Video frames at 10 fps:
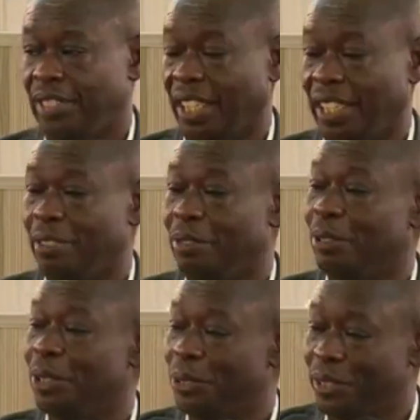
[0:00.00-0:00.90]
I
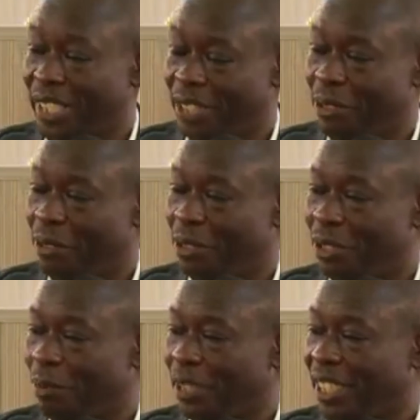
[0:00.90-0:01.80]
therefore want to thank you for
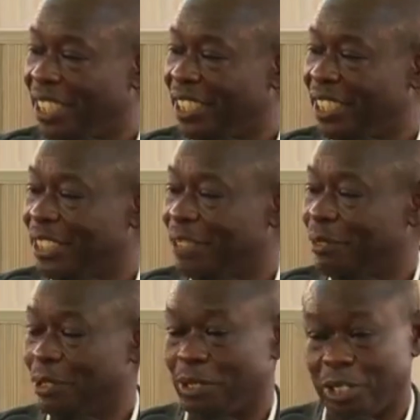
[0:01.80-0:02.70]
your
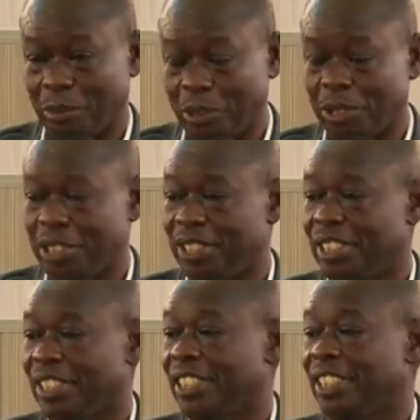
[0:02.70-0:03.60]
prayers, for your
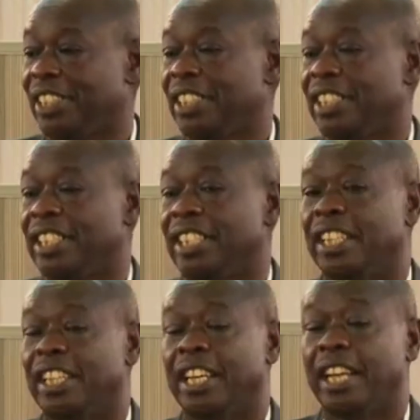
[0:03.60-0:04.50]
support,
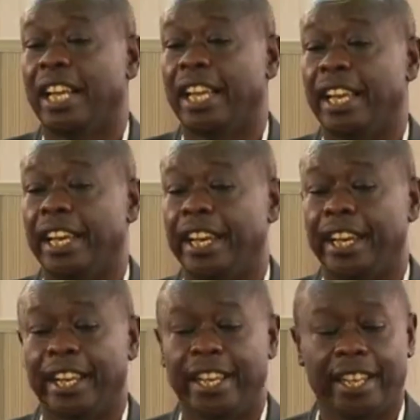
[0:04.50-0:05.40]

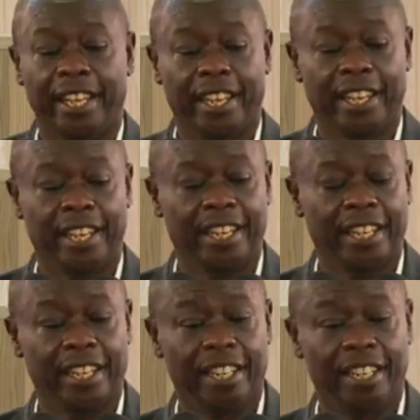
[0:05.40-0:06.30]
and
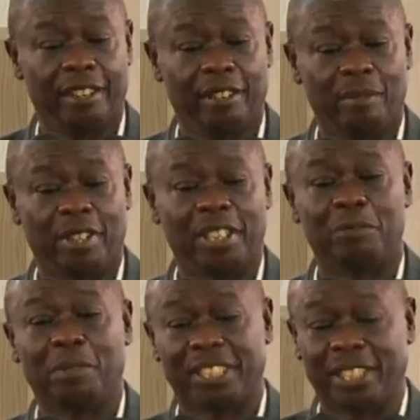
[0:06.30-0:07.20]
my
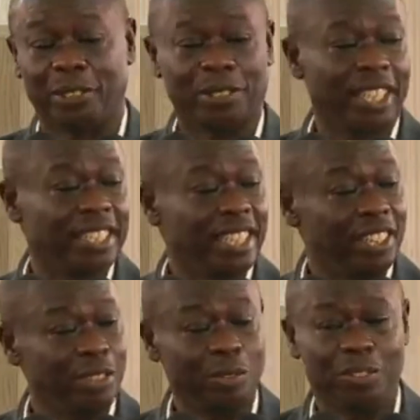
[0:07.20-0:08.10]
foster daughters and
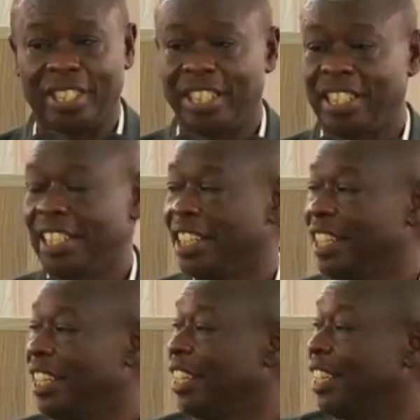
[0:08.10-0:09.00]
the children.
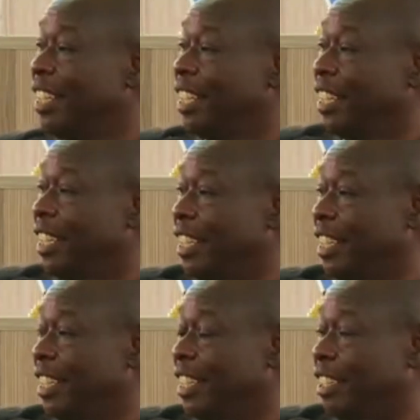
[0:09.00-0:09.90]

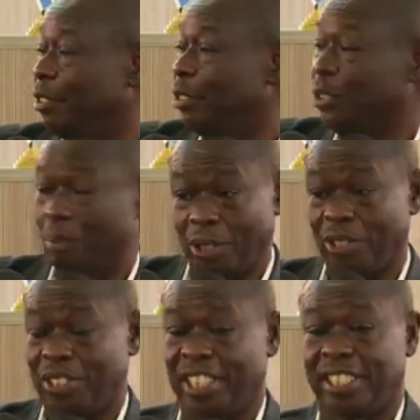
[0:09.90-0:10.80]
I want to
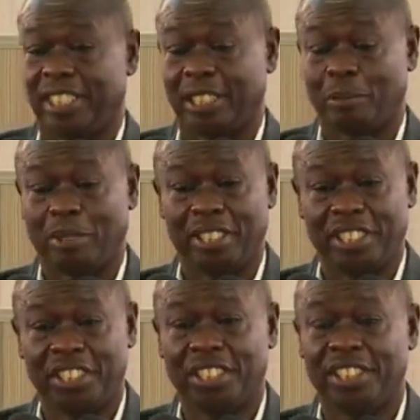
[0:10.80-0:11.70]
apologize as a
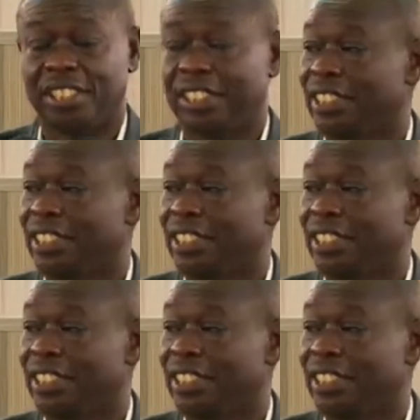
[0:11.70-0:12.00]
politician